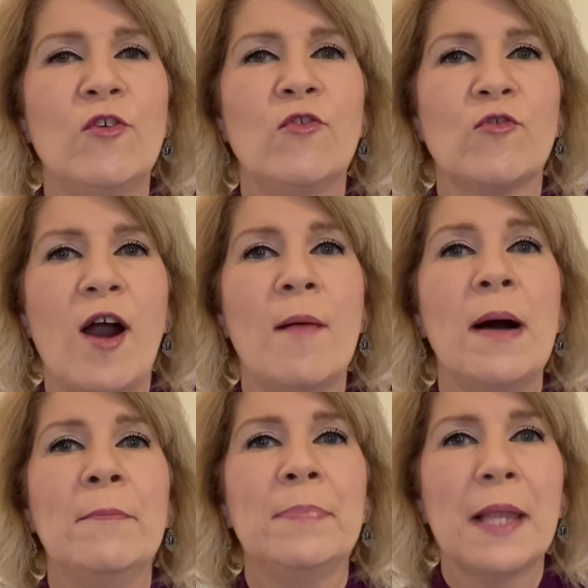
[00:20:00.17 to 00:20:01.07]

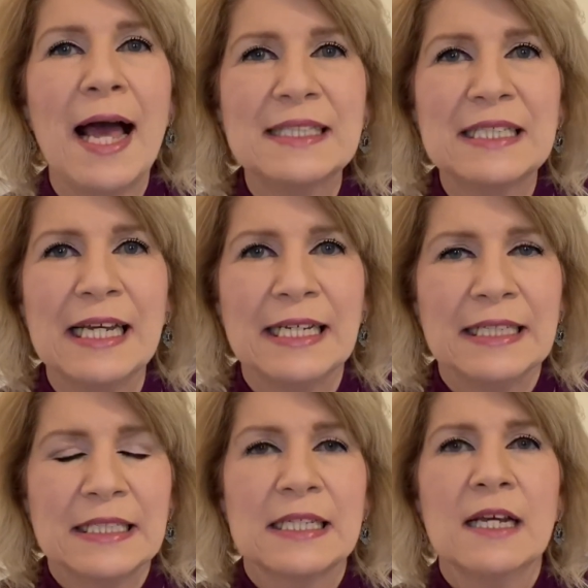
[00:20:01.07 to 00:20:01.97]
from
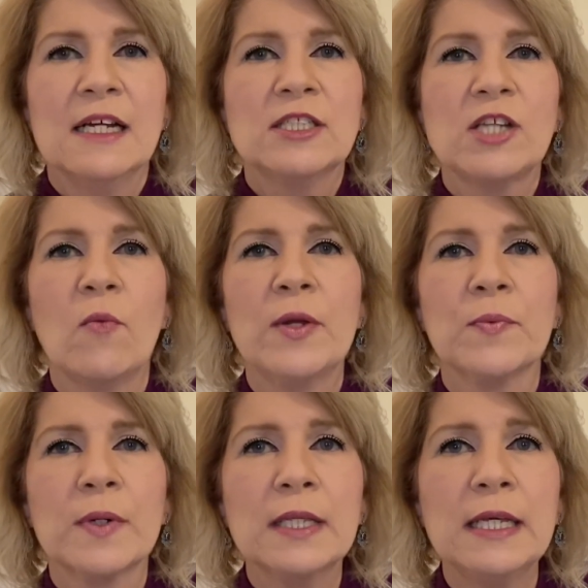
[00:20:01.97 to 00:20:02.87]
blessings. So we
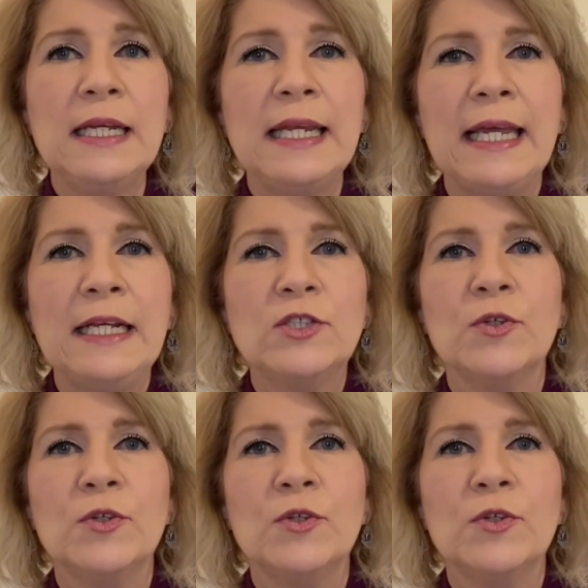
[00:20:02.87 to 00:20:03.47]
really need